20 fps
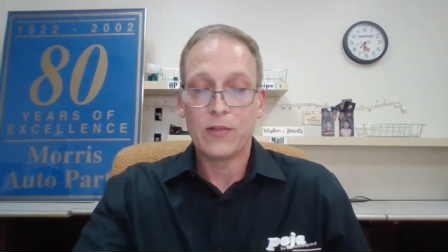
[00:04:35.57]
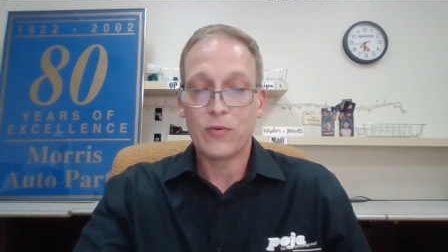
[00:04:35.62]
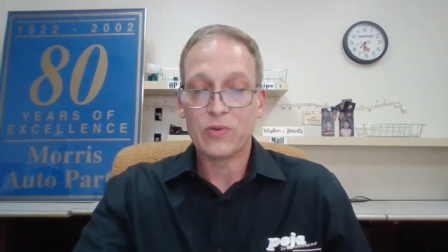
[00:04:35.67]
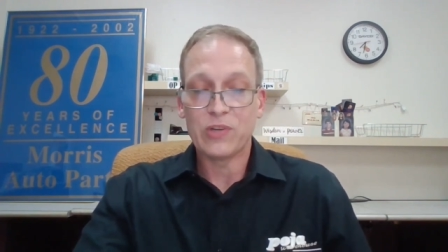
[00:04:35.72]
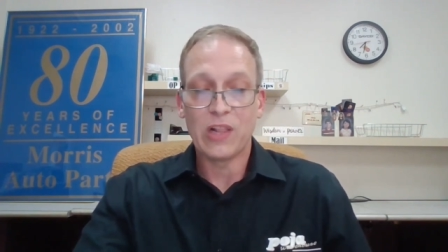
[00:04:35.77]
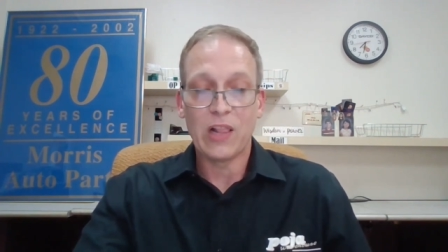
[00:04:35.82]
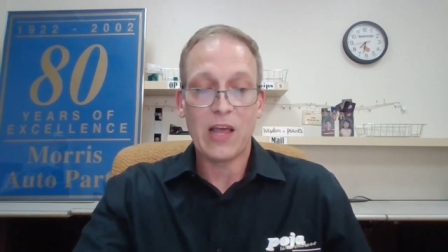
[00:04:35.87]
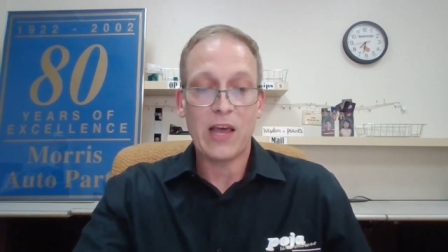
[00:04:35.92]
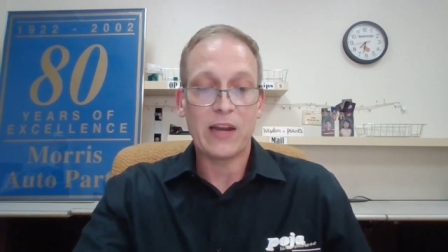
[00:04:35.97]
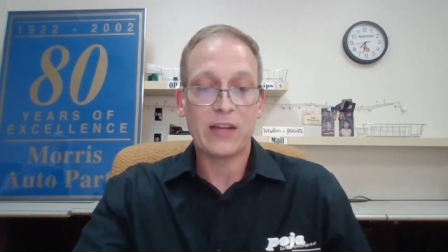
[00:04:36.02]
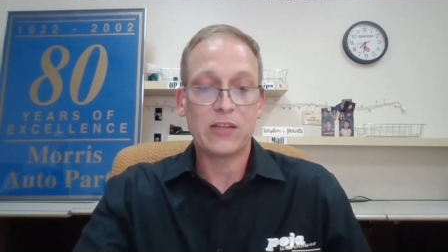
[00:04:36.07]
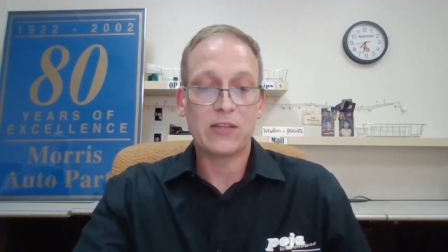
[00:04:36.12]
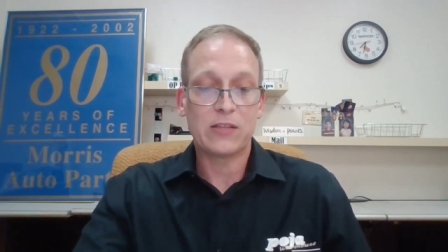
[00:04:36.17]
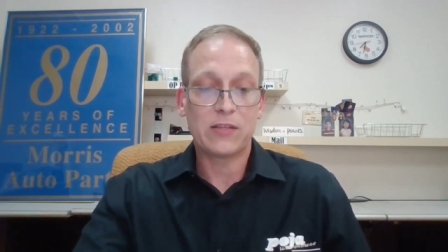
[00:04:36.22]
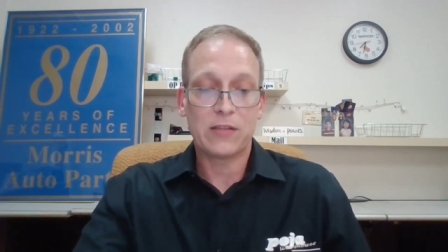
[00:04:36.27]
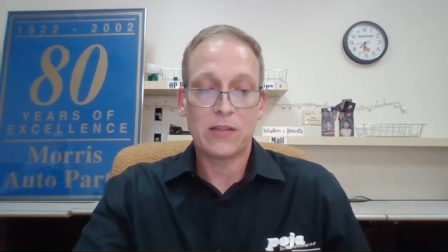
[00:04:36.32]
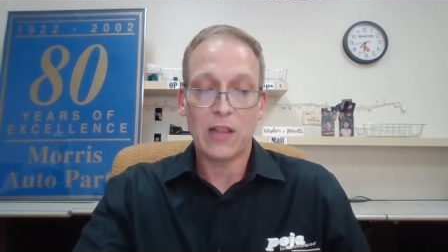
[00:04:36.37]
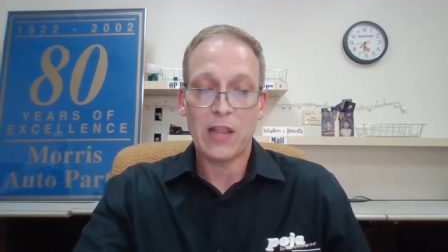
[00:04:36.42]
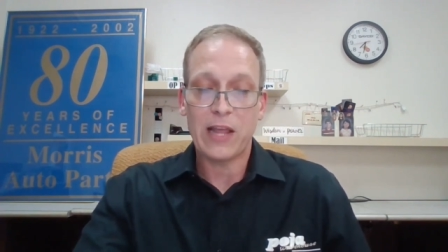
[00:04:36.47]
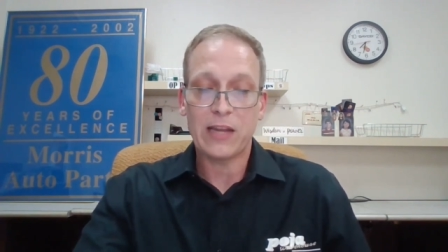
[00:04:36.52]
There was a lot of
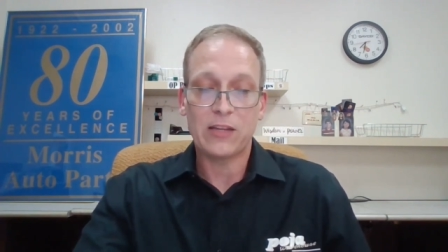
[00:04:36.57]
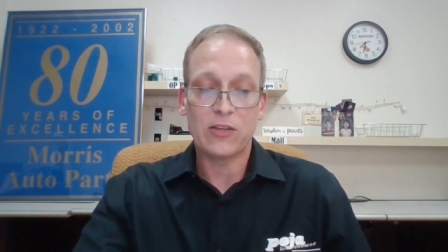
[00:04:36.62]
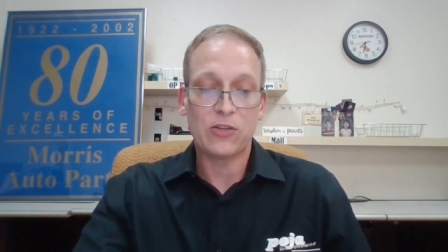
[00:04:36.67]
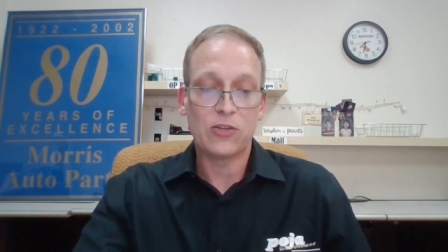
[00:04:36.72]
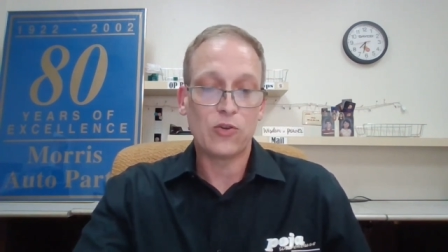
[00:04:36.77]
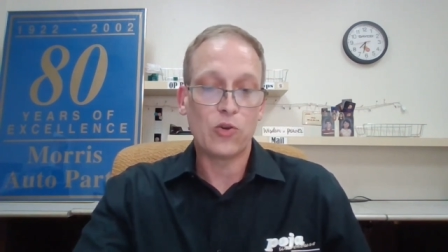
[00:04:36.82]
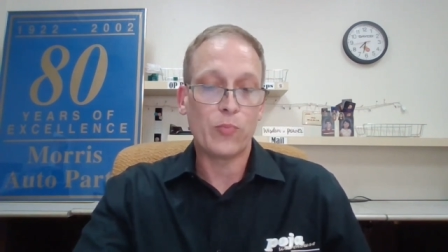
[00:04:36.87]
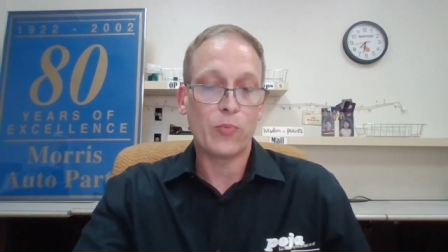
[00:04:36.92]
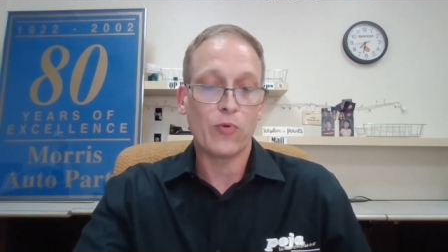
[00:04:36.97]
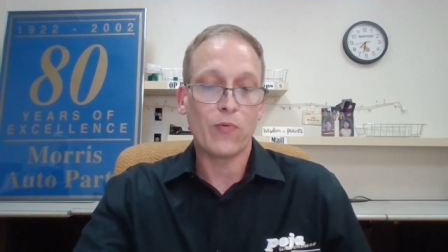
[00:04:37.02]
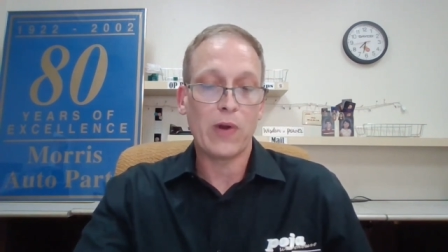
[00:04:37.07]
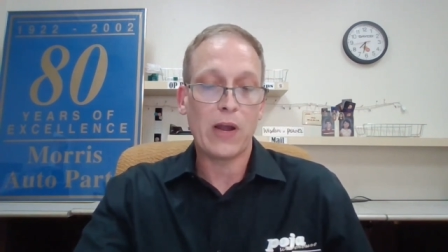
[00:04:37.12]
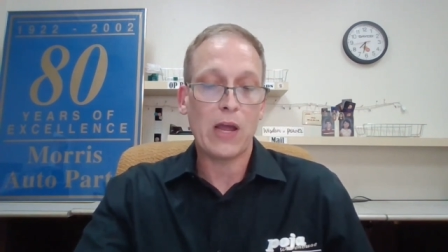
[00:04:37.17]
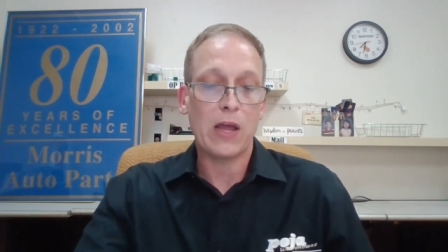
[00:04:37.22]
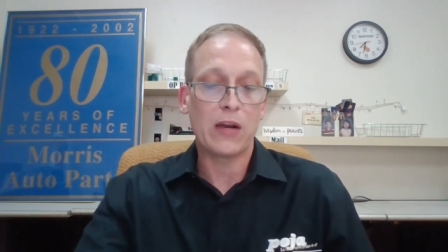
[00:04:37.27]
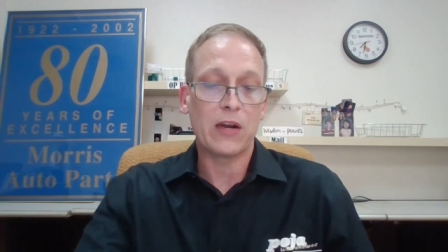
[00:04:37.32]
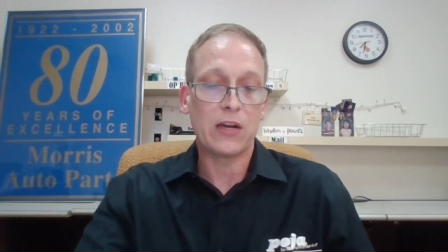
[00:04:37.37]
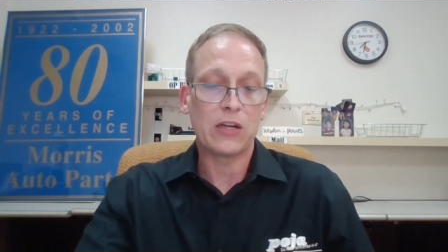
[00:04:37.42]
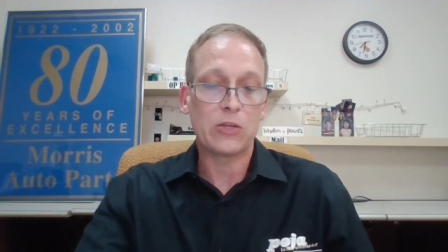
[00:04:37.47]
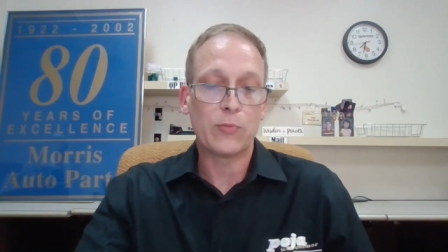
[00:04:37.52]
lot to snoop
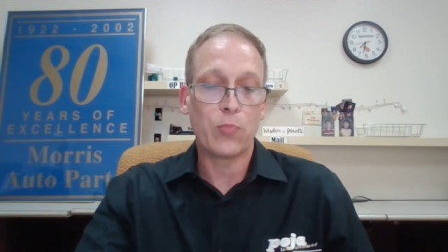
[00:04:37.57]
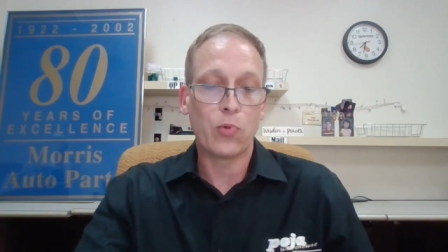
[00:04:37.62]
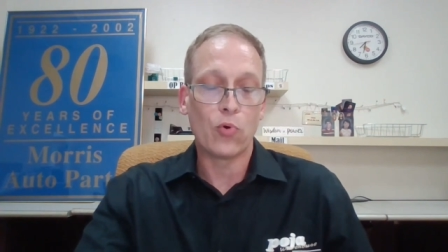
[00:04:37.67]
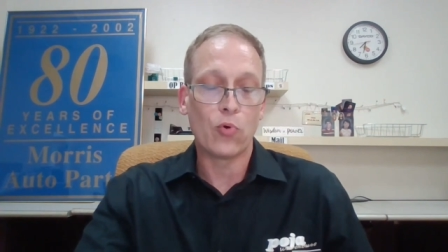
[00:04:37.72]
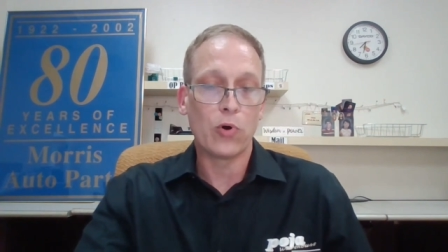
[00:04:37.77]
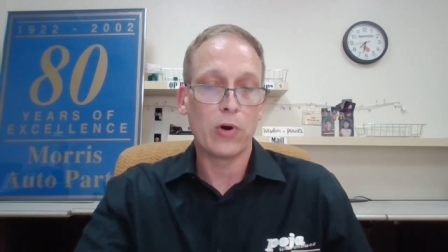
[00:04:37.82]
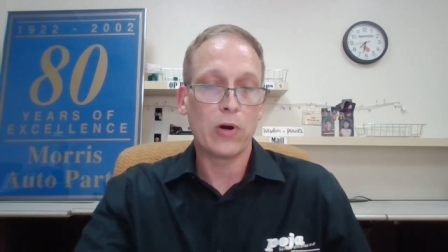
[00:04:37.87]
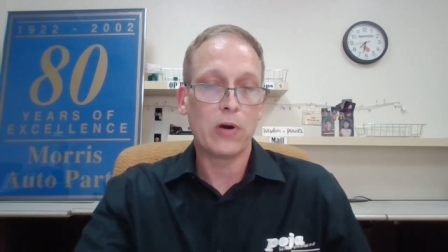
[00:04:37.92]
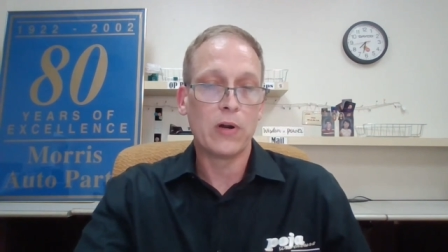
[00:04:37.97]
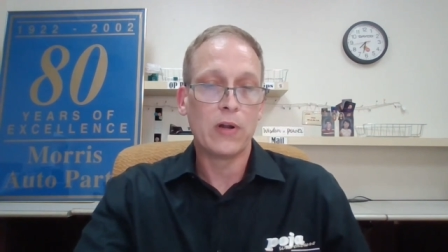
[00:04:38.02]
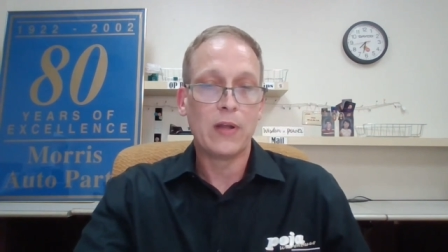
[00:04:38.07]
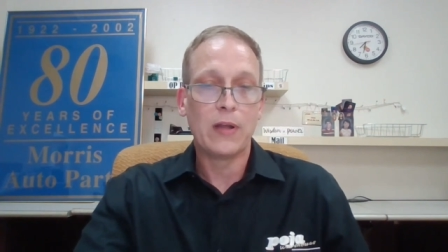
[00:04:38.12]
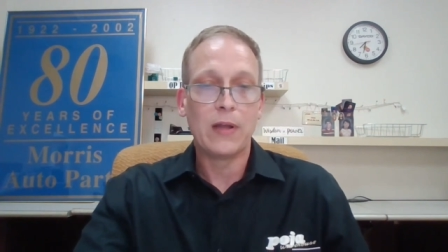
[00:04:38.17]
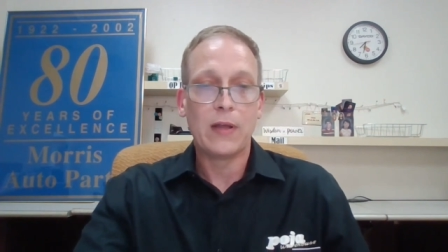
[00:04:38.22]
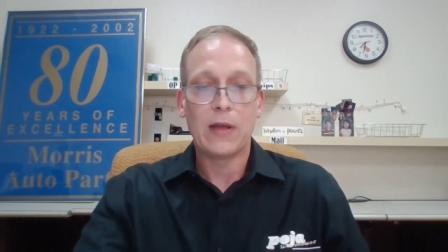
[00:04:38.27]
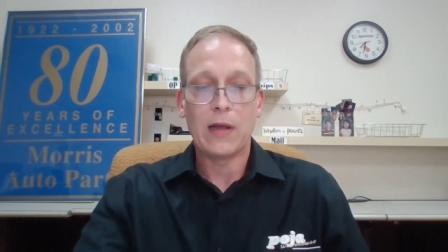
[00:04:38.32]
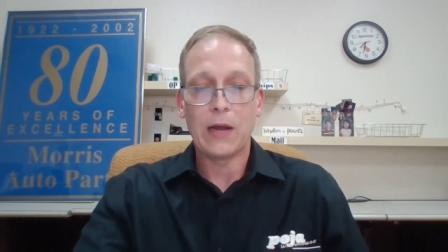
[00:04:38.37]
around and explore.